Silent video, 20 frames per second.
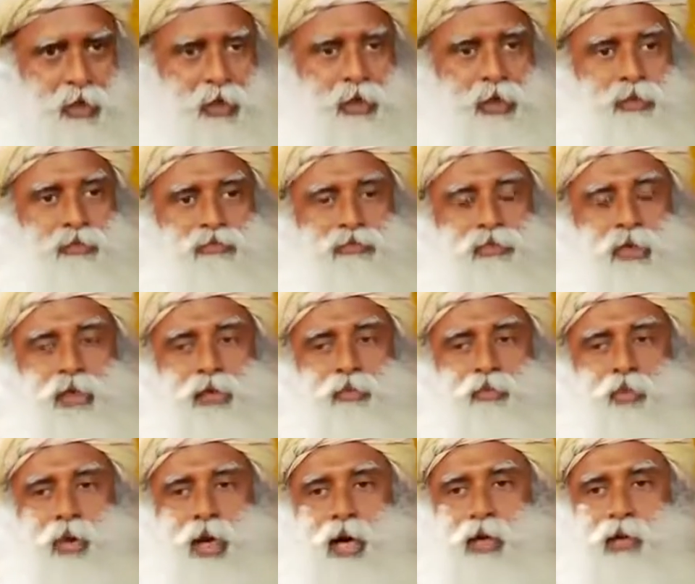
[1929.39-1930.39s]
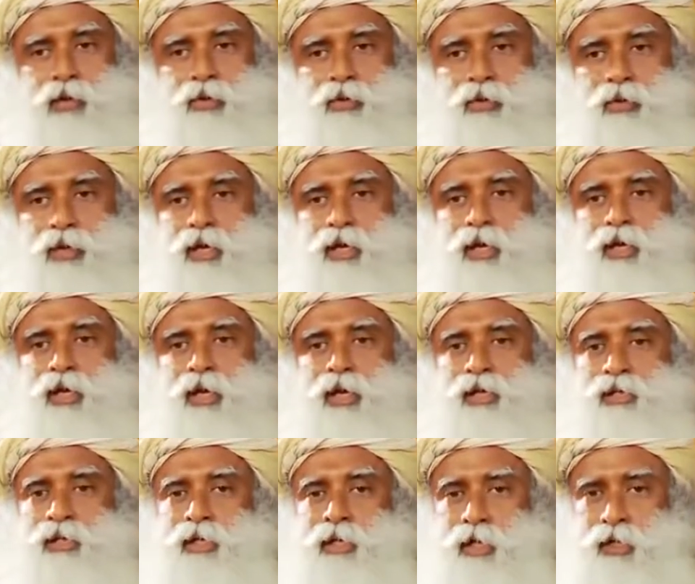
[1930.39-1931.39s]
If we value India
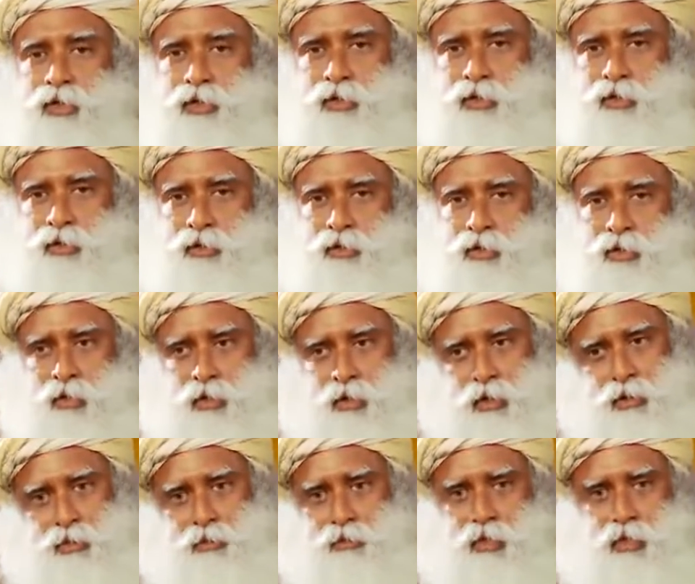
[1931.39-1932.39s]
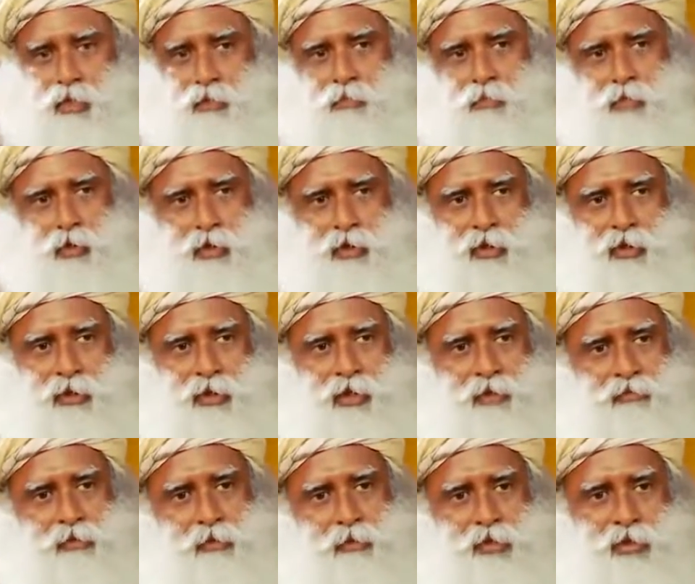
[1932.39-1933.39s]
as a nation, it's very important
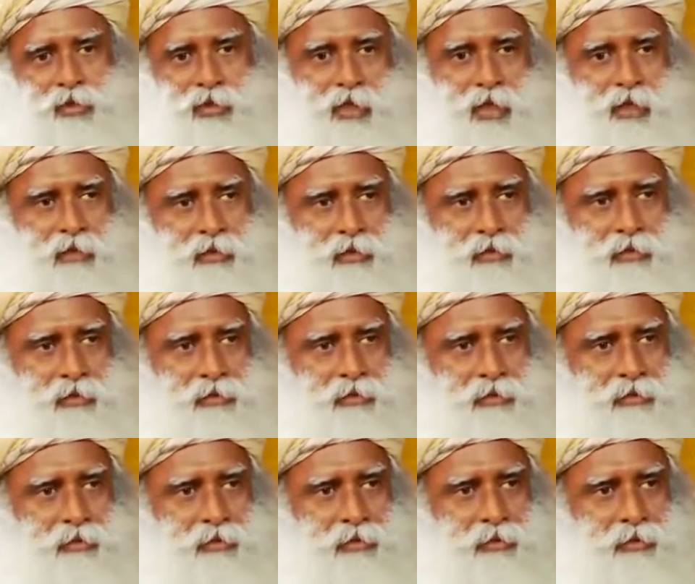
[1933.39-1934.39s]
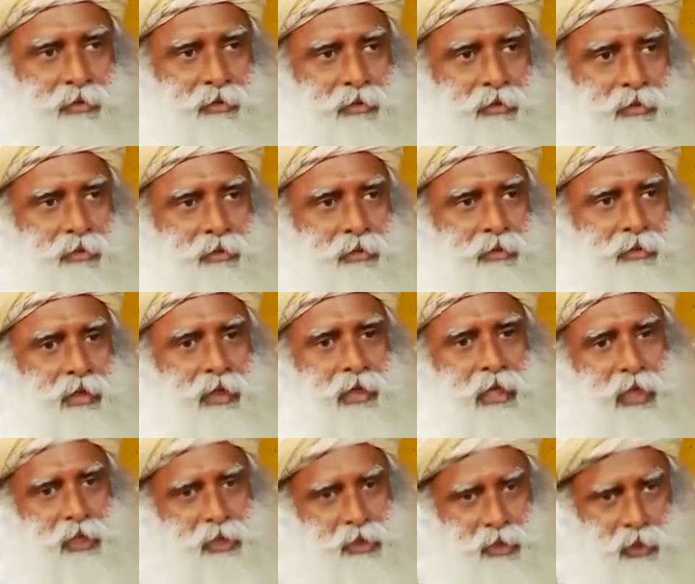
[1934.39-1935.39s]
that we must strengthen the
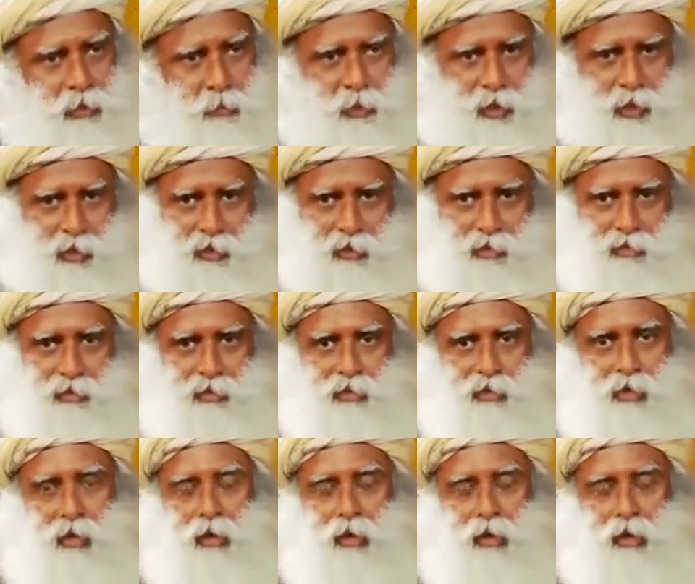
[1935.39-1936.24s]
national parties.